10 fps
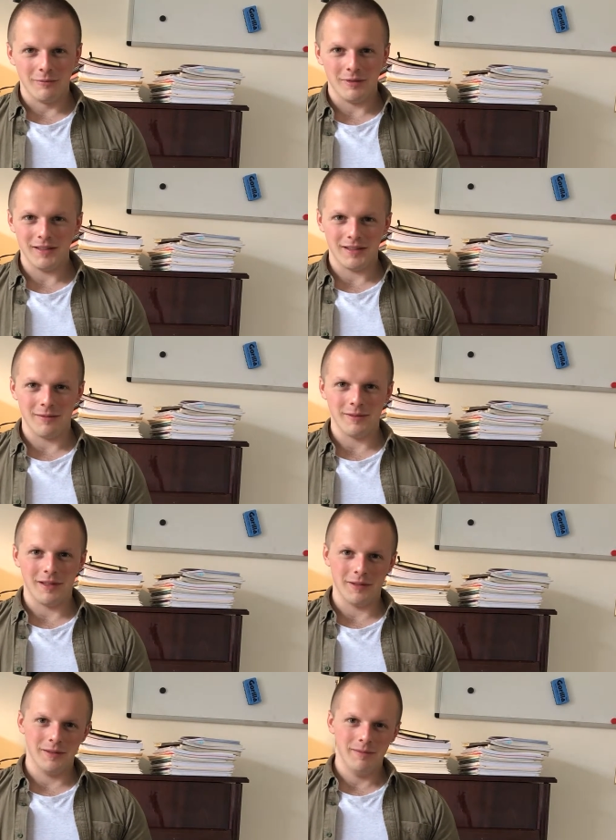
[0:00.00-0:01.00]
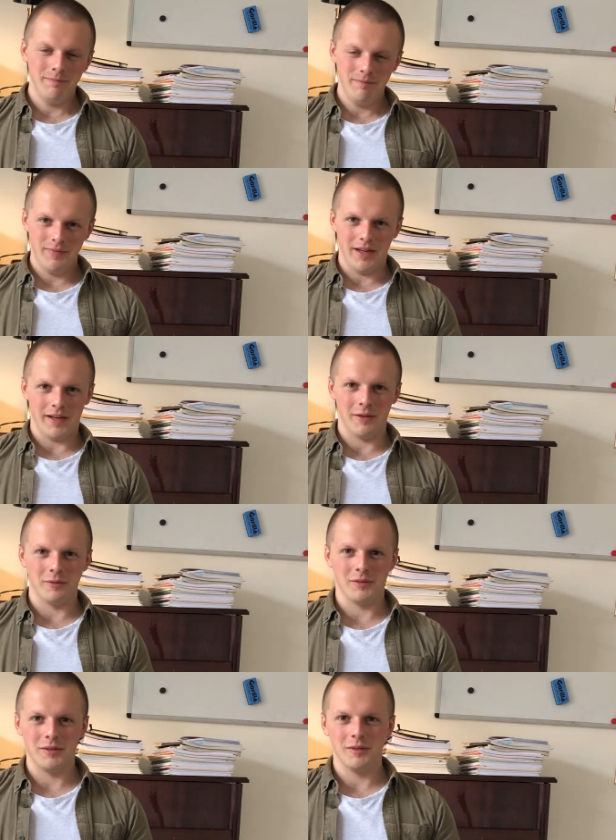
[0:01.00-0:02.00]
please let me know, and I
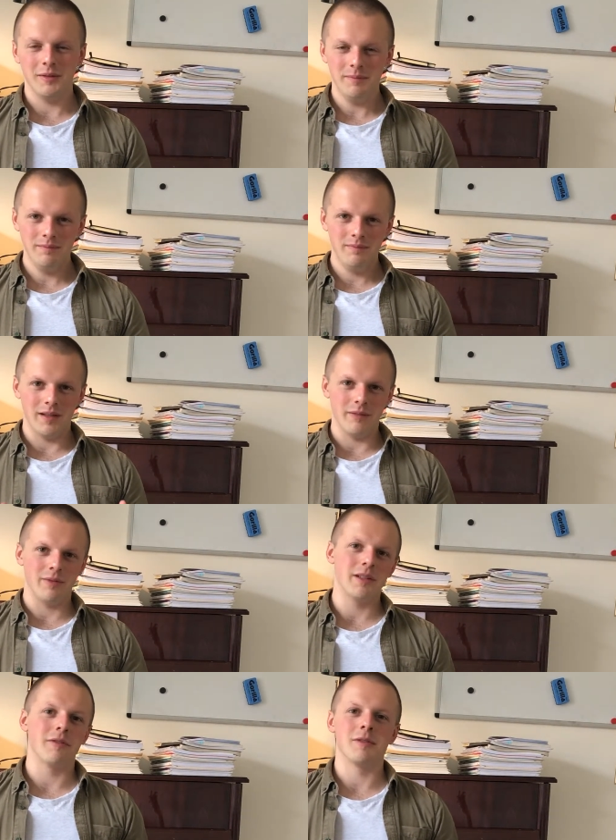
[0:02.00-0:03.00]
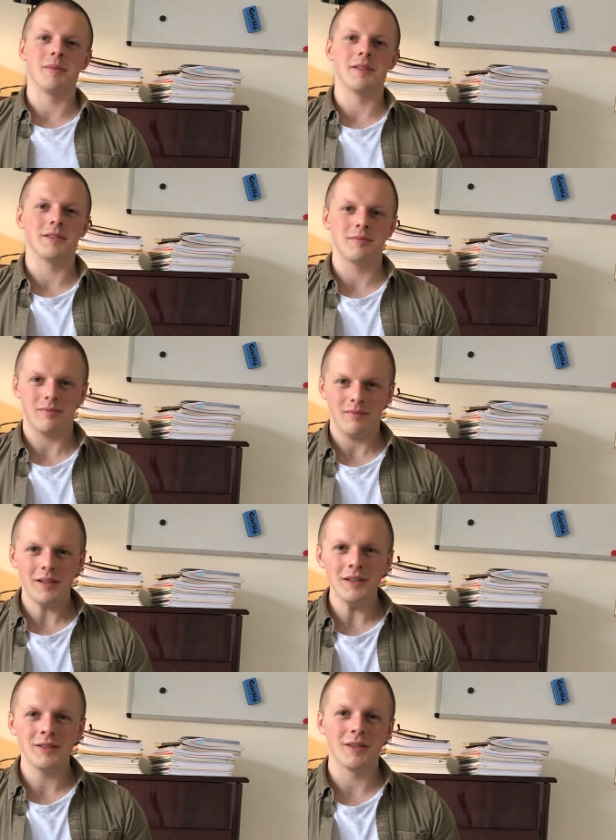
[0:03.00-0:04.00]
will do a video response
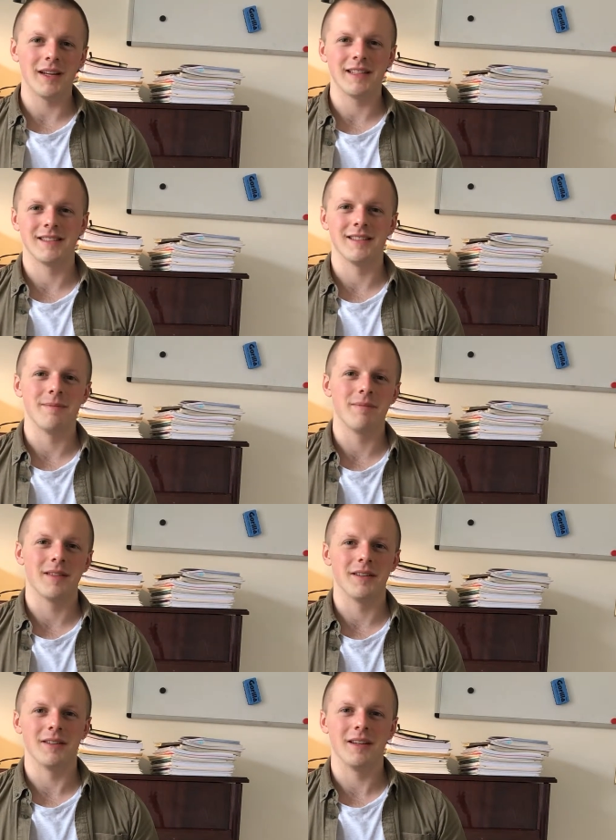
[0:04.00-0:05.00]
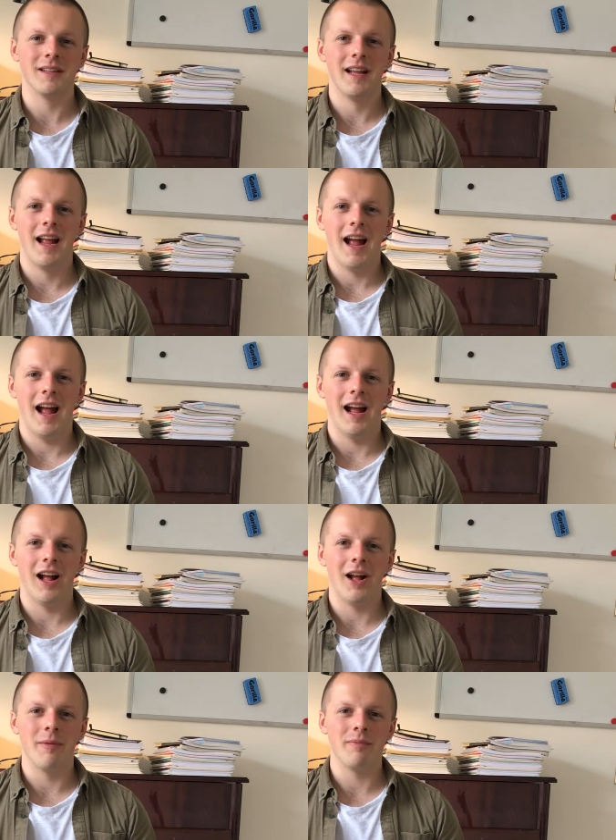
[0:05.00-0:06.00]
to your answer, okay?
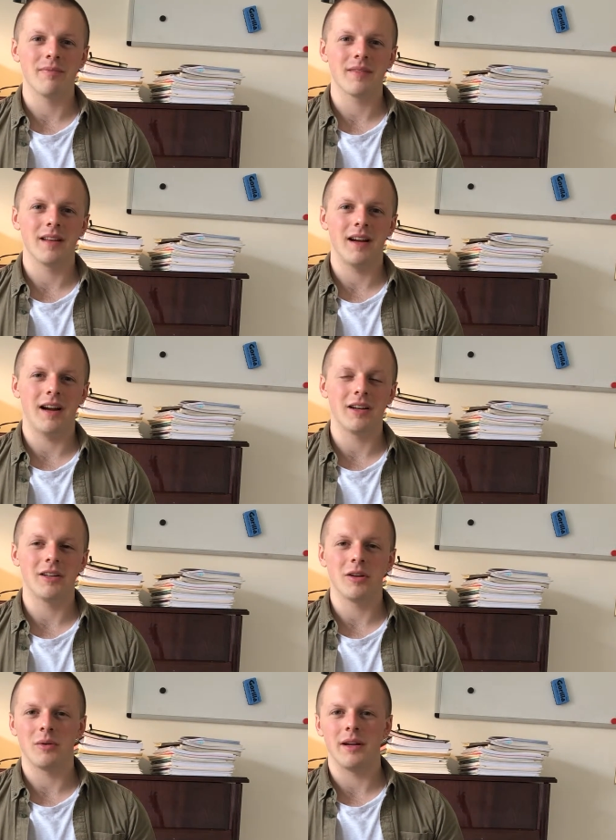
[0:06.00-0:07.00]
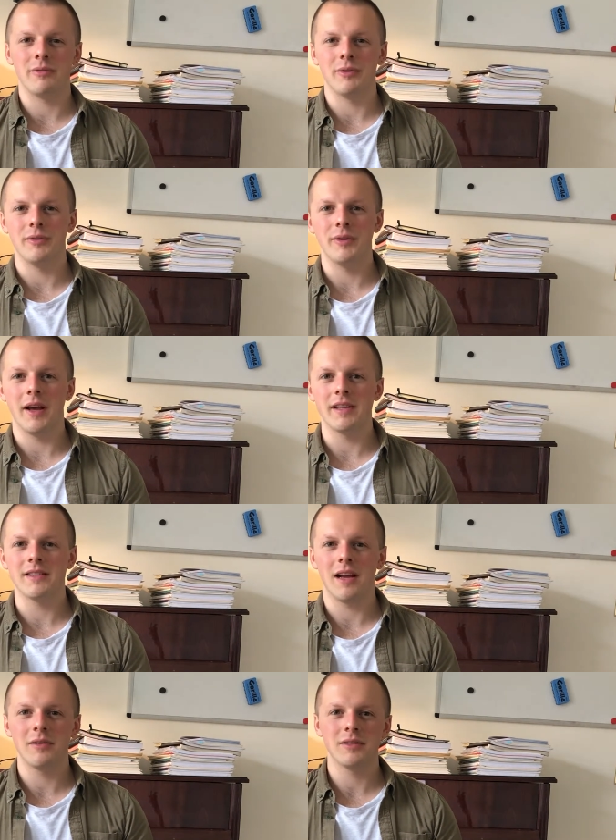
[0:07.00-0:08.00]
I'm going to go quiet for a few days
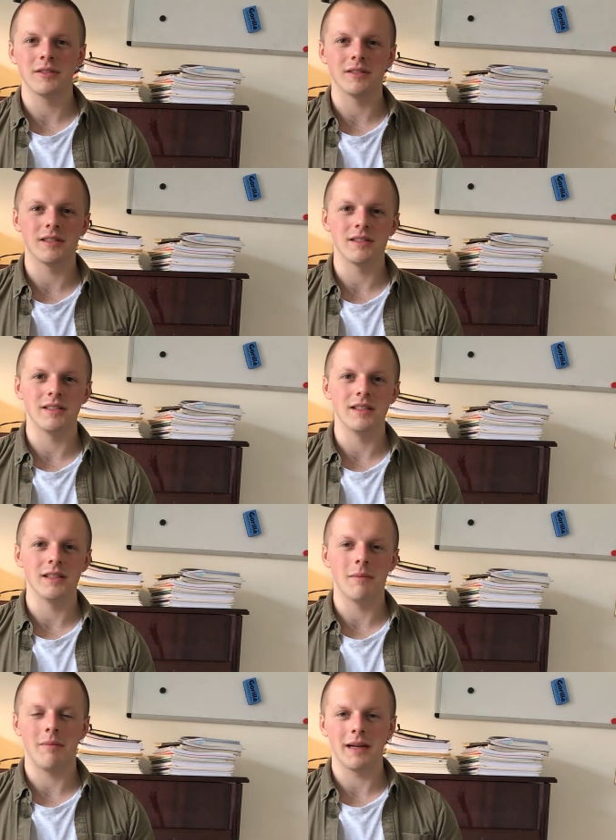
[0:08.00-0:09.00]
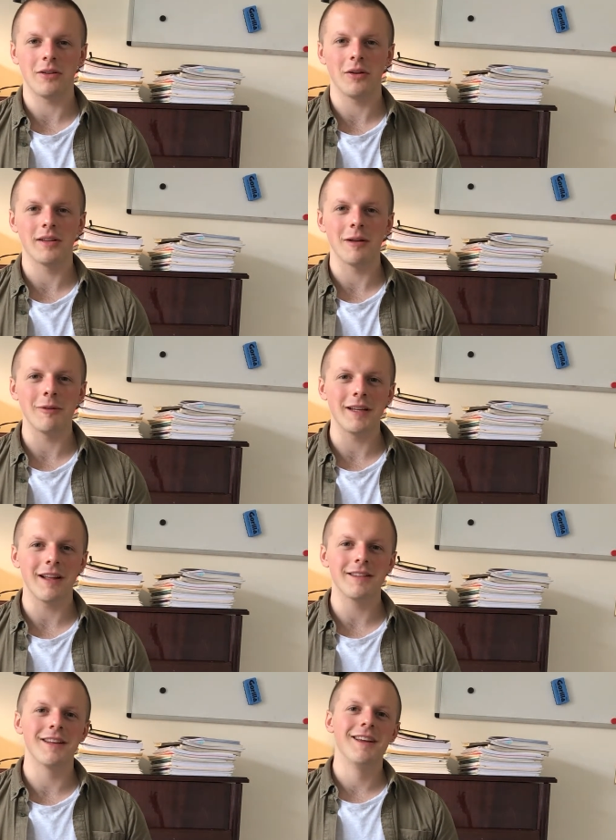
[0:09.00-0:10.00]
now because it's the bank holiday
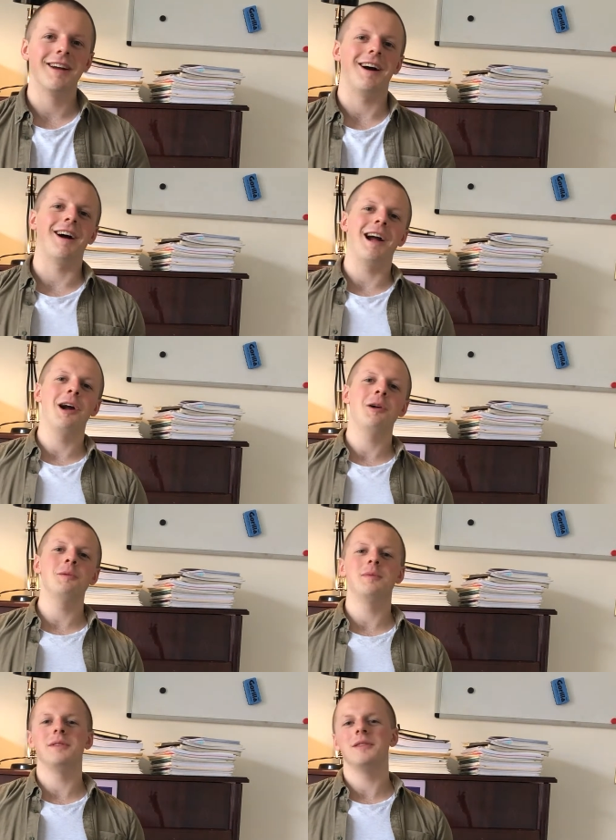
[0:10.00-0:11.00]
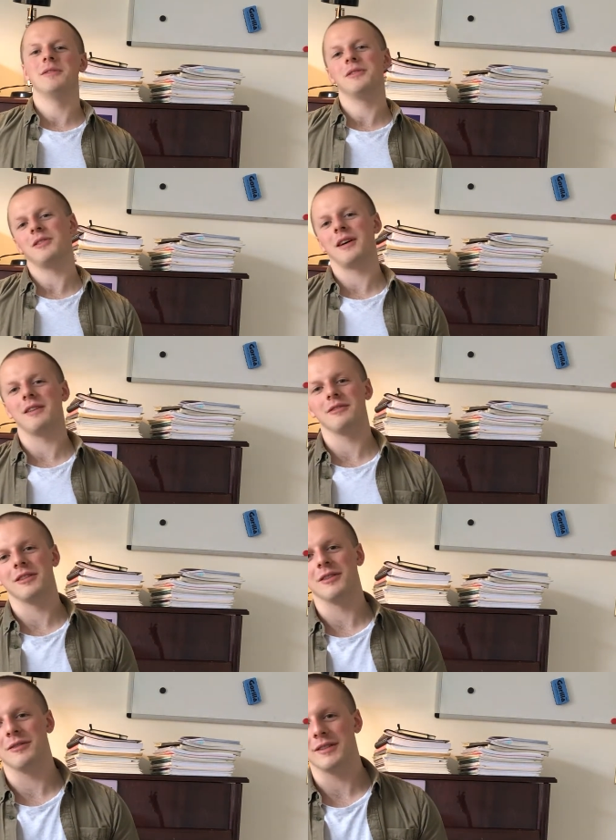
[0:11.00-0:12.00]
weekend. I hope you all have
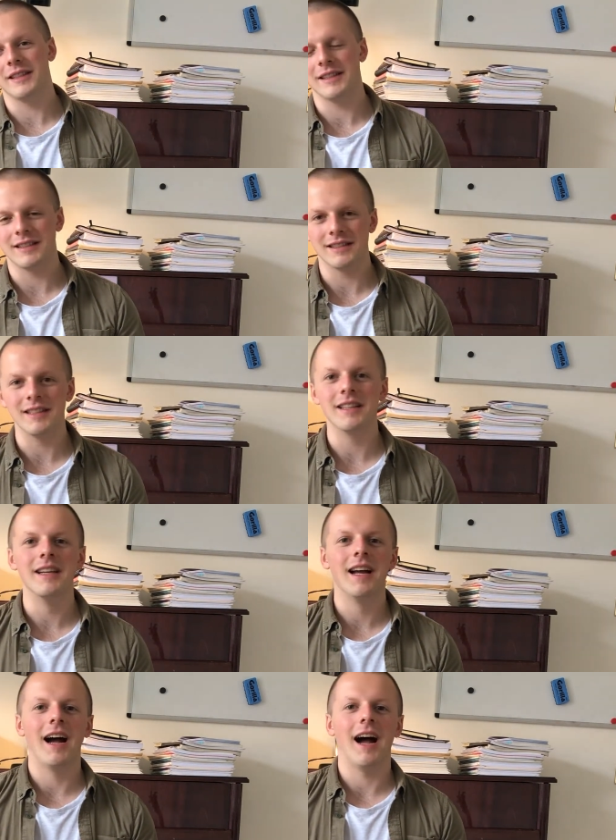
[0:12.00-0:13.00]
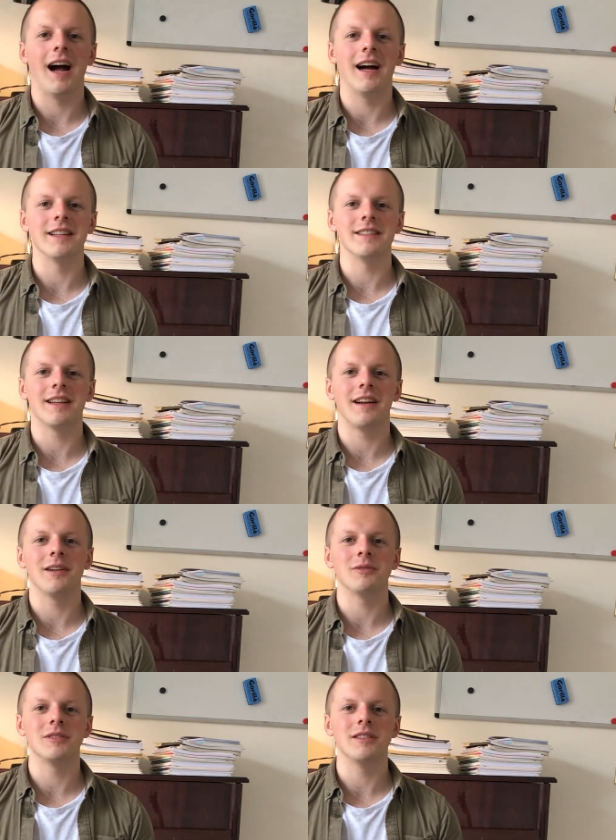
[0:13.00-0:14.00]
a lovely Easter, and
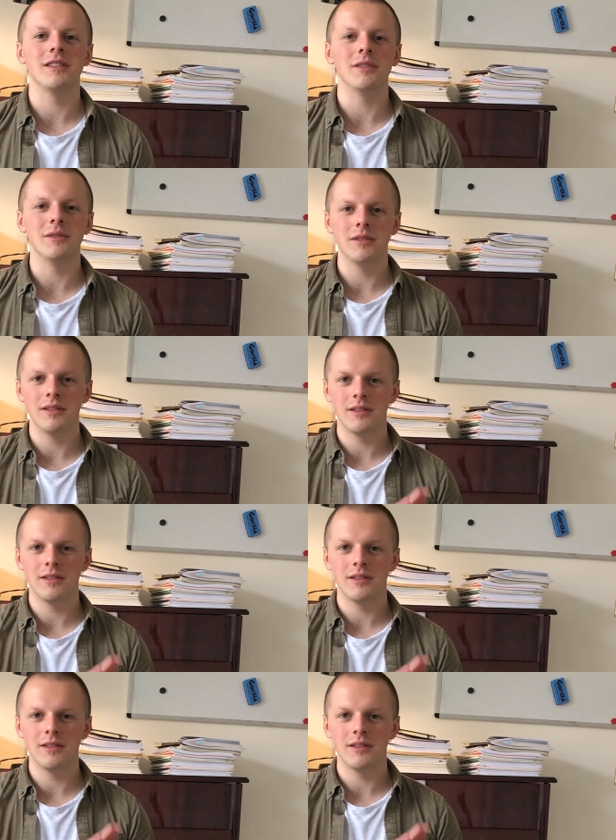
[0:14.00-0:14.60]
I will see you